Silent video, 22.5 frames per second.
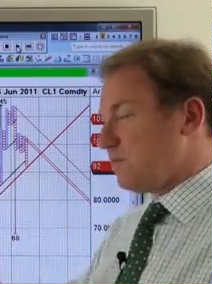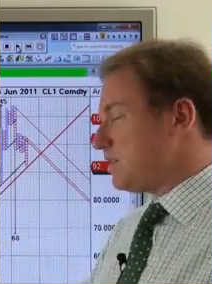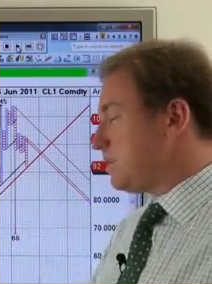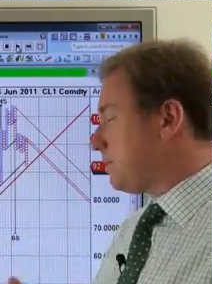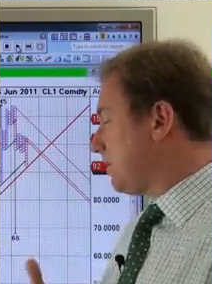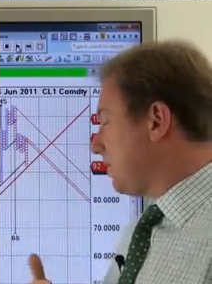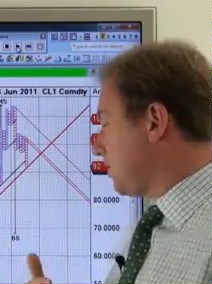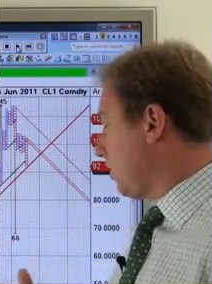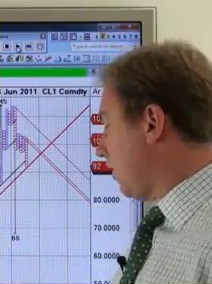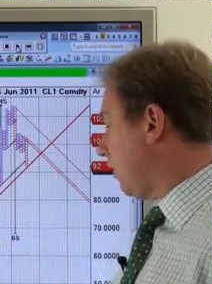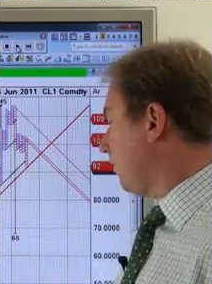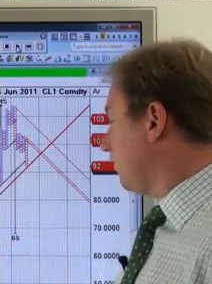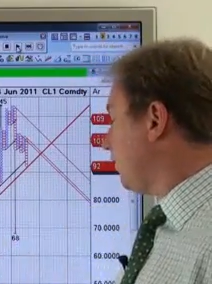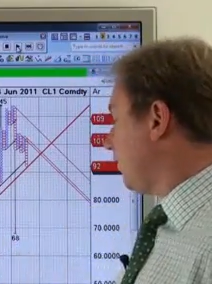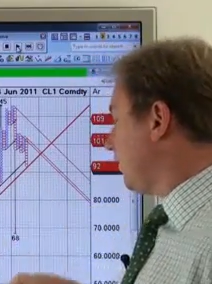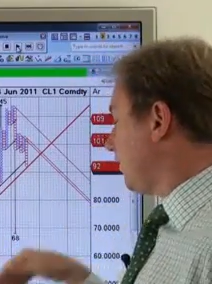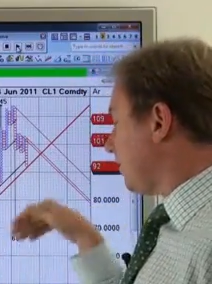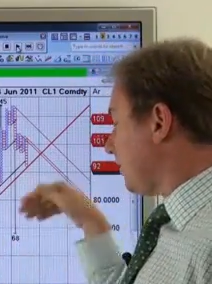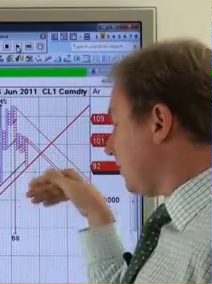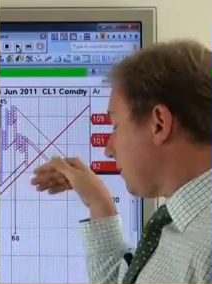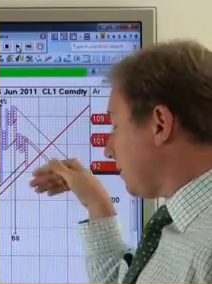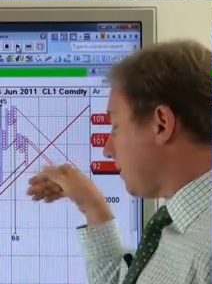be
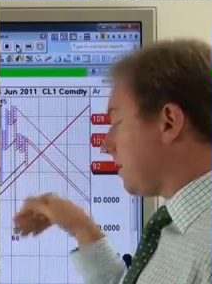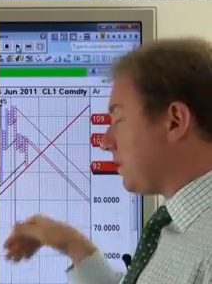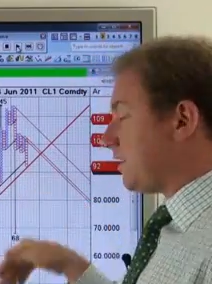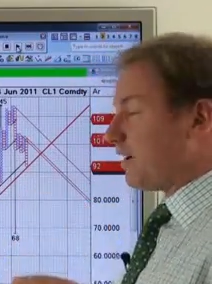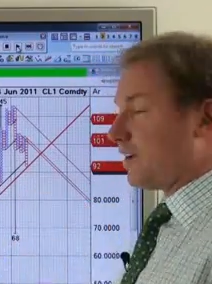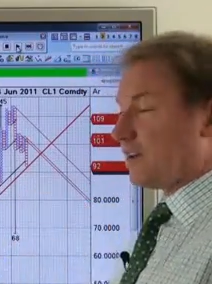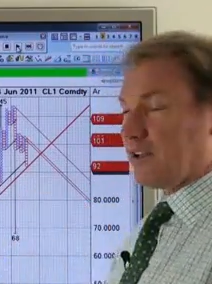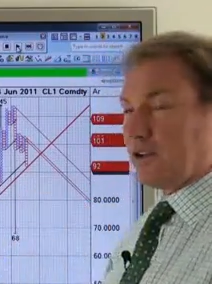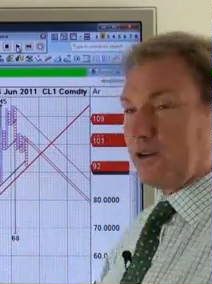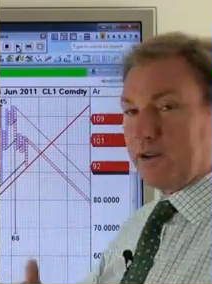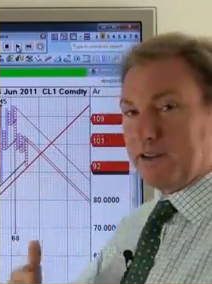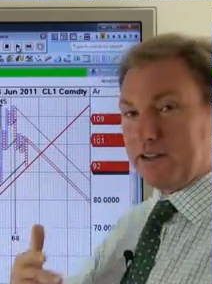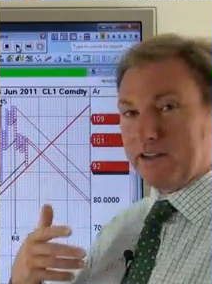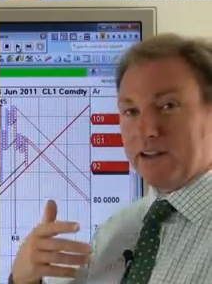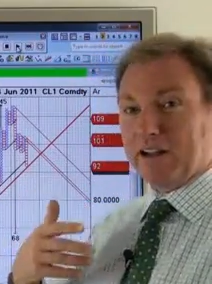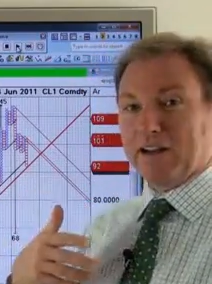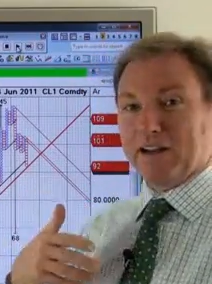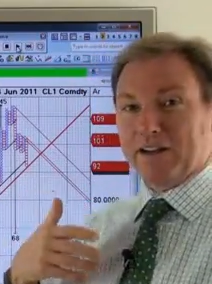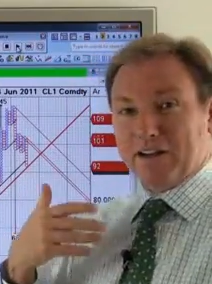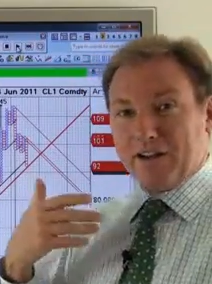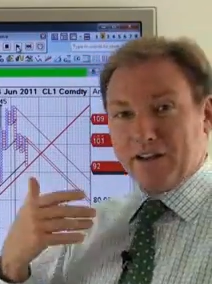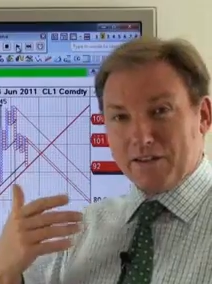confident that we're then going
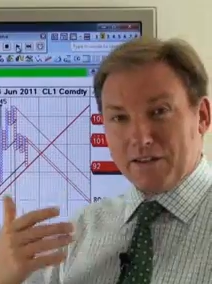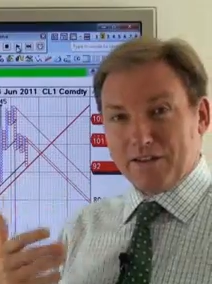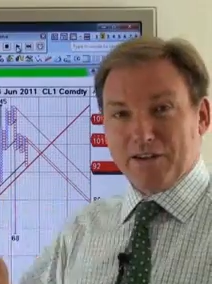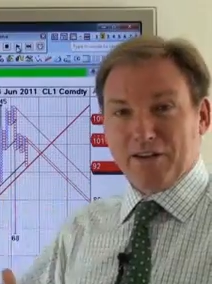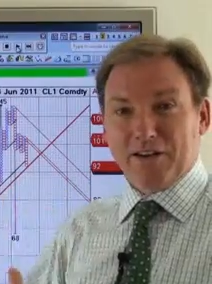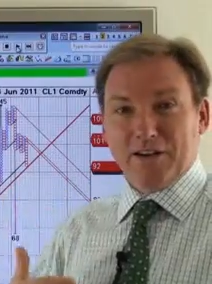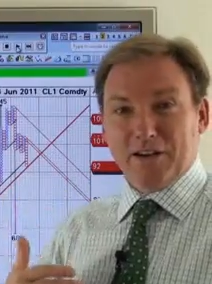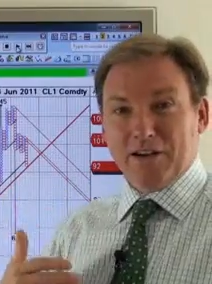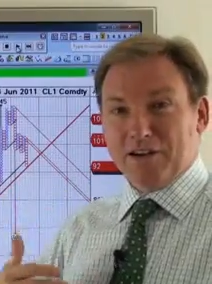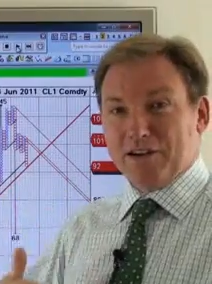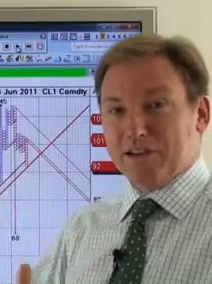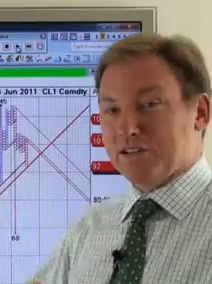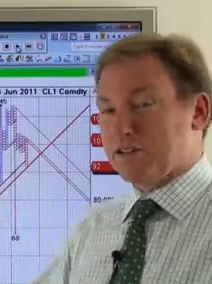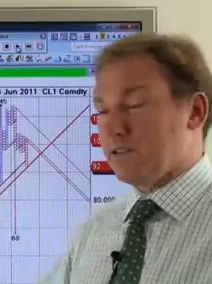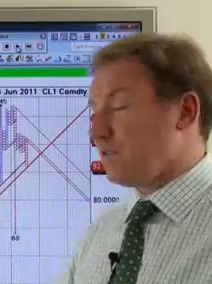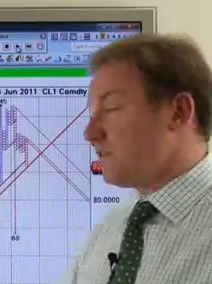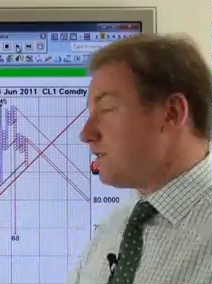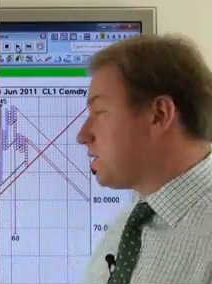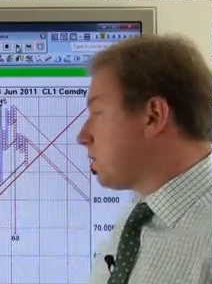down another sort of